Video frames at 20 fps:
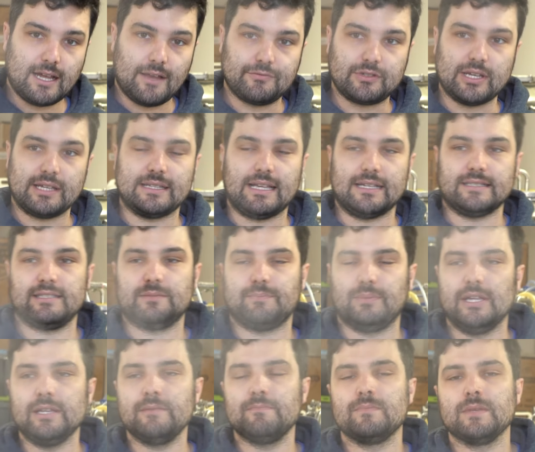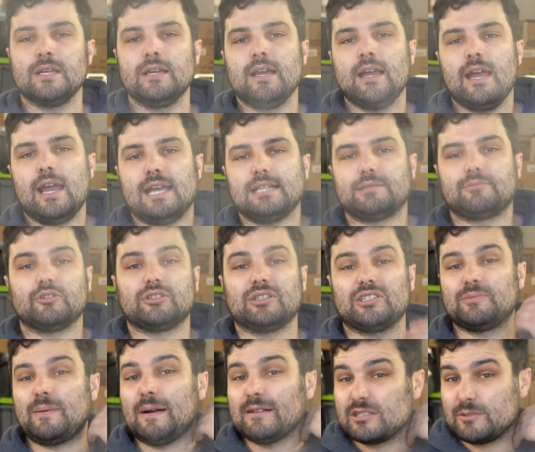I've done that split is because the
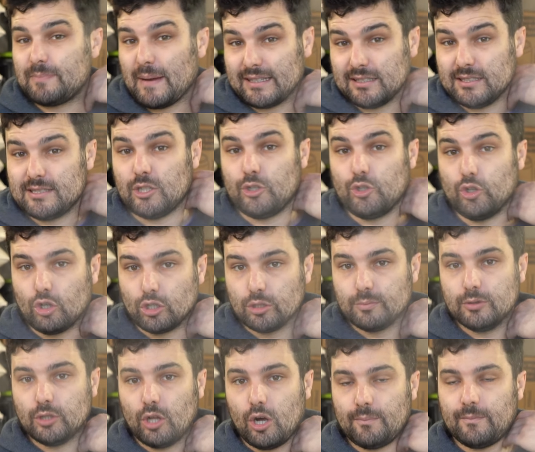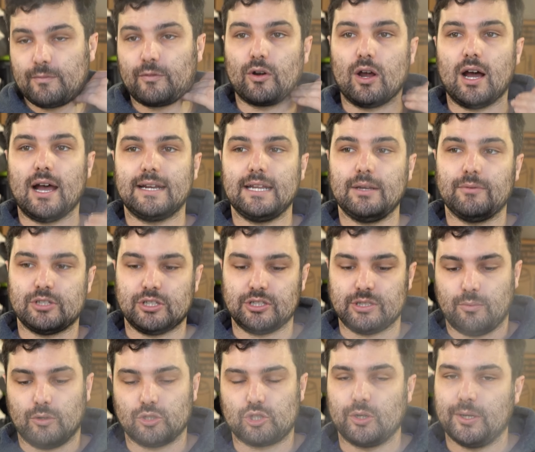Spalt Spatler is a noble hop variety, which is
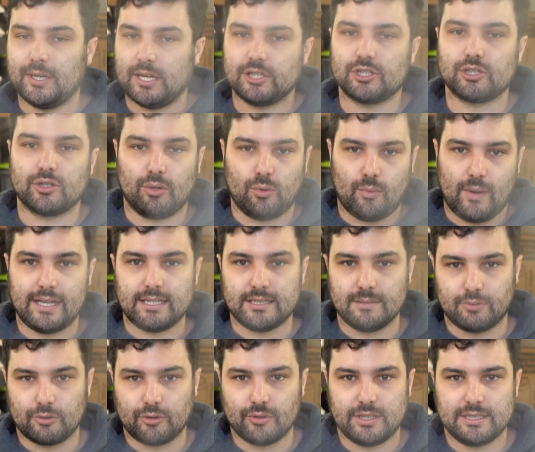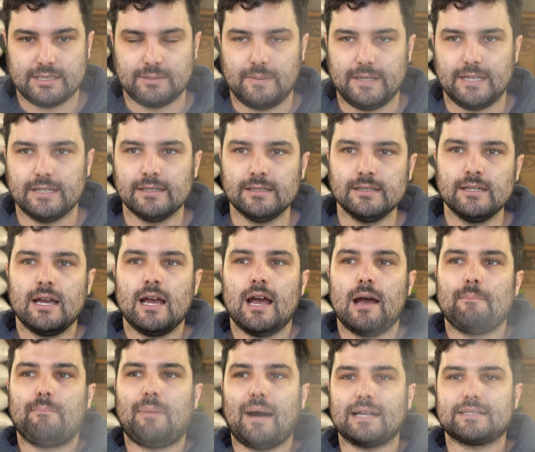the more traditional way to brew this beer.
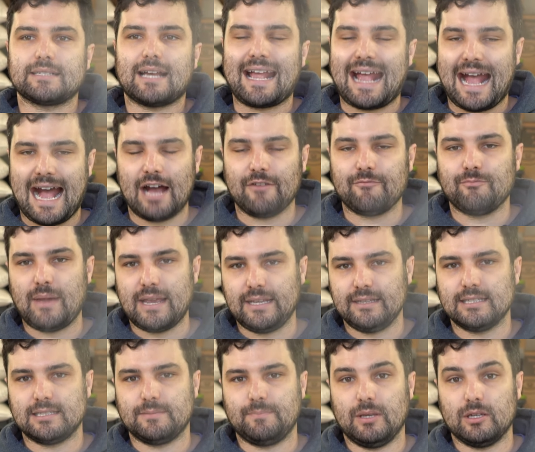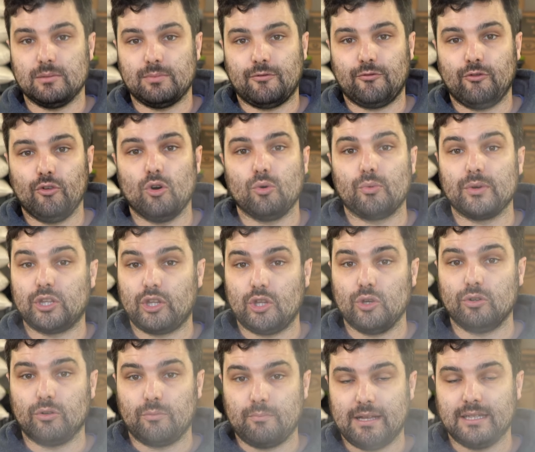But I have made this beer before with
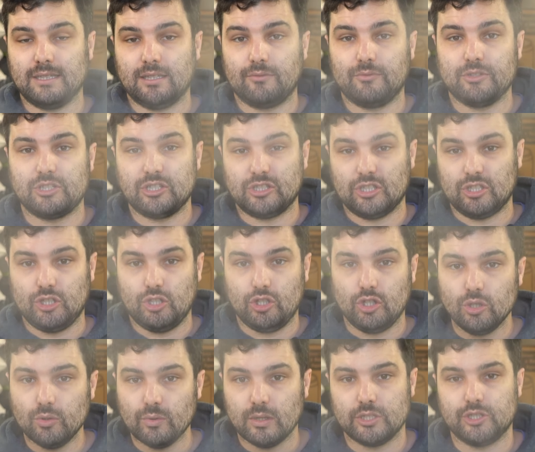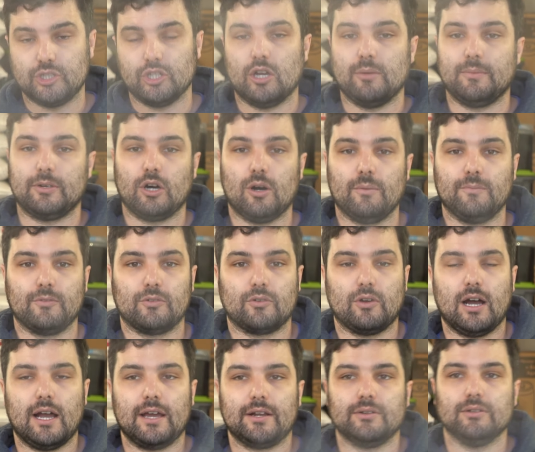Huell melon, which is a newer German hop
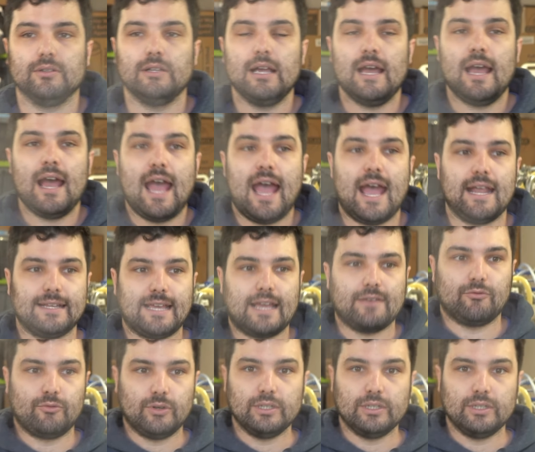varietal, and gave